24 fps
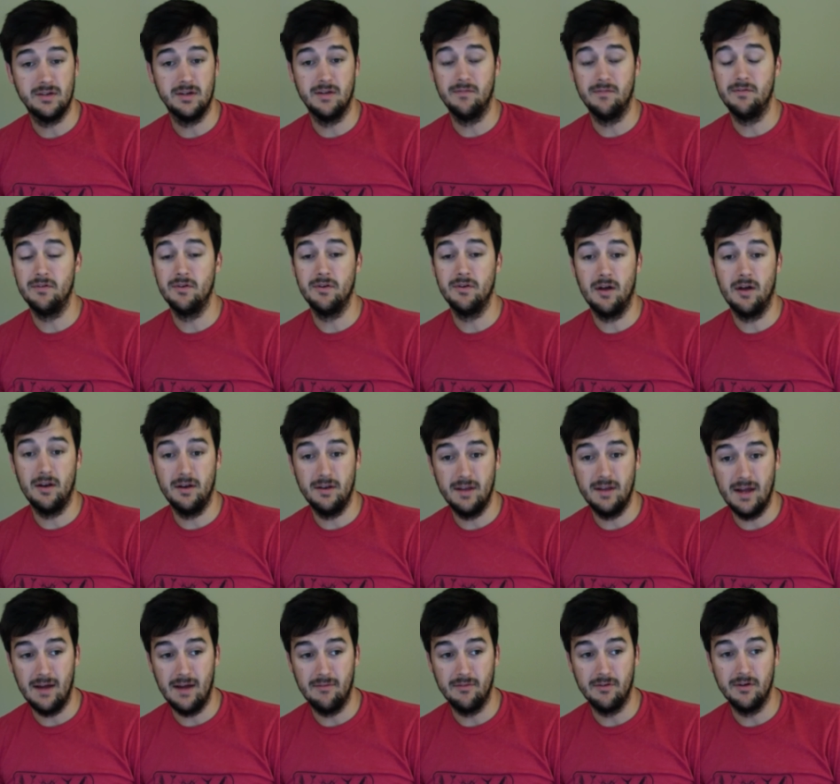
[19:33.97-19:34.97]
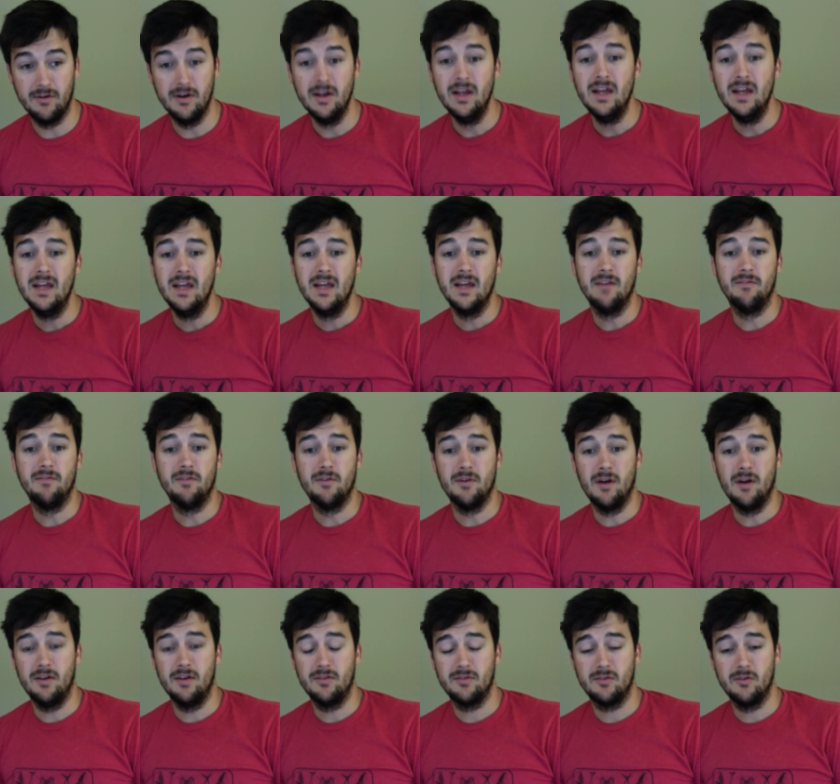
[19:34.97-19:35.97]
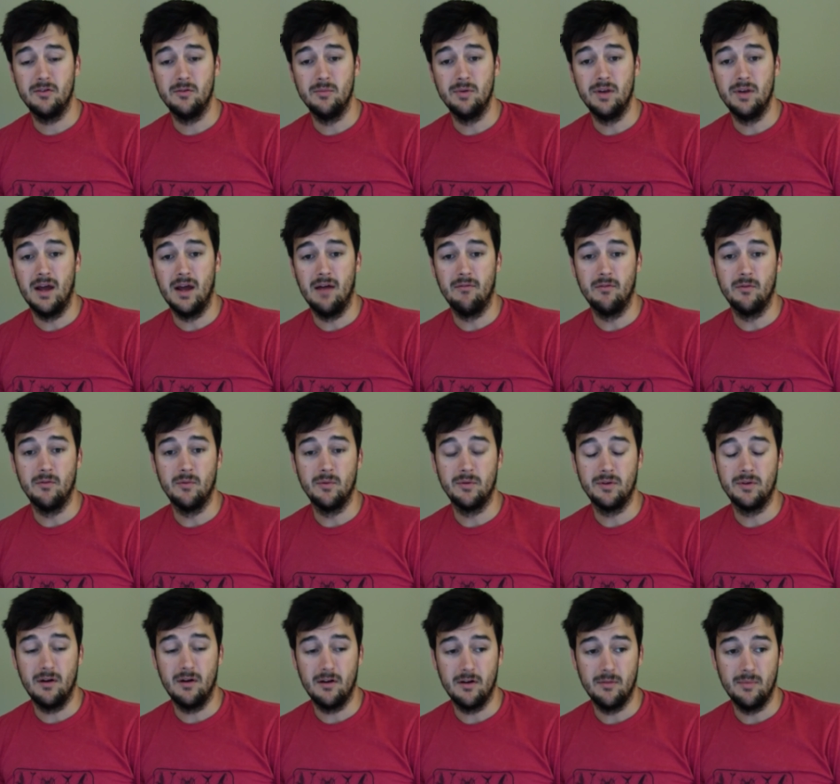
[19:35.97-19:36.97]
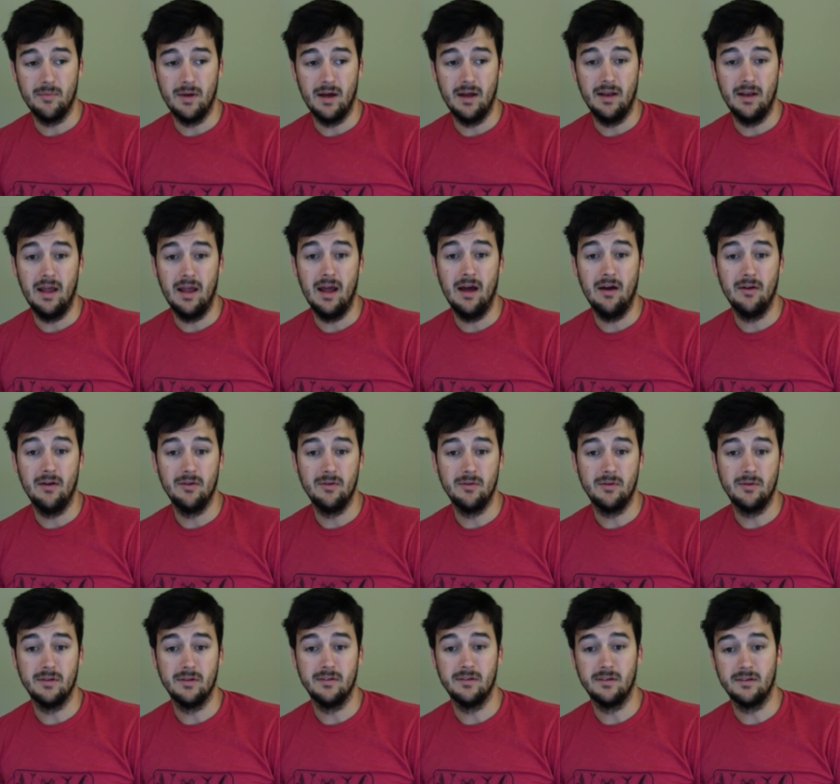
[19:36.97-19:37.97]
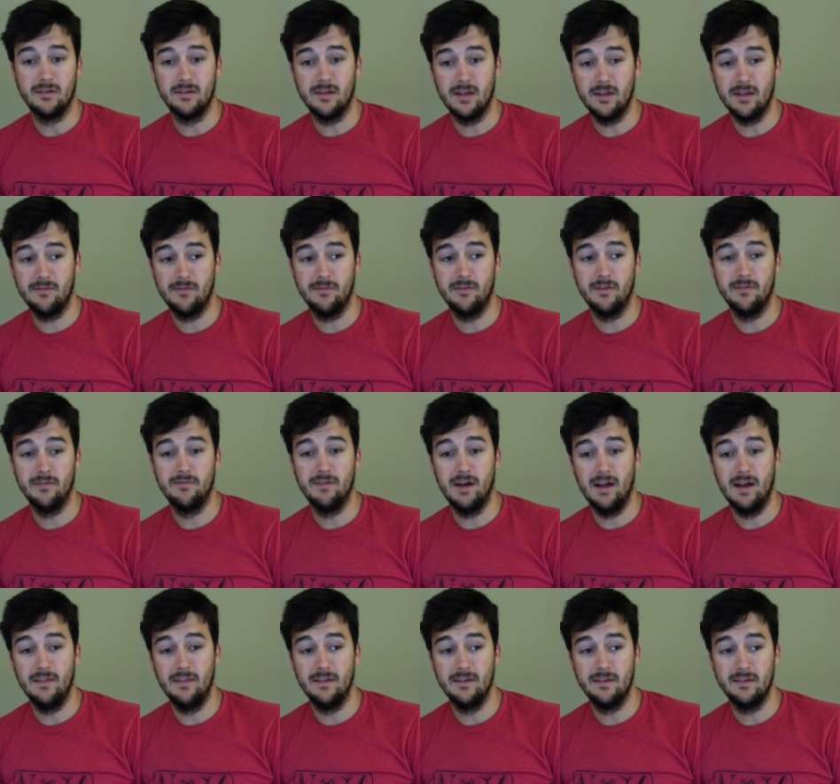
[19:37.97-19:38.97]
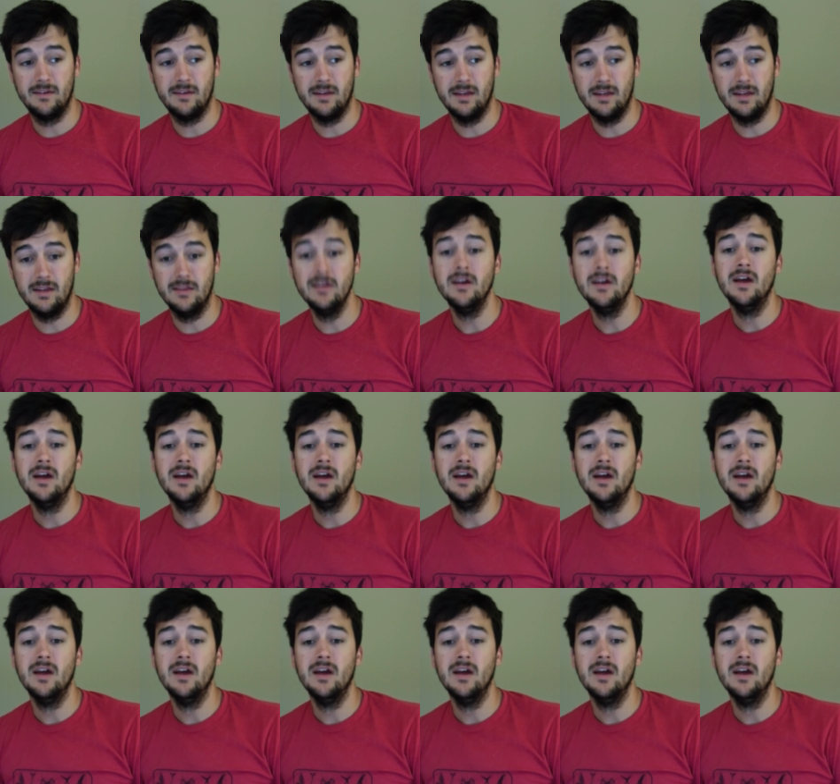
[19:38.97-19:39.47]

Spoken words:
If you're not a diver, if you're not a scuba diver, we'll talk about how you can successfully find these teeth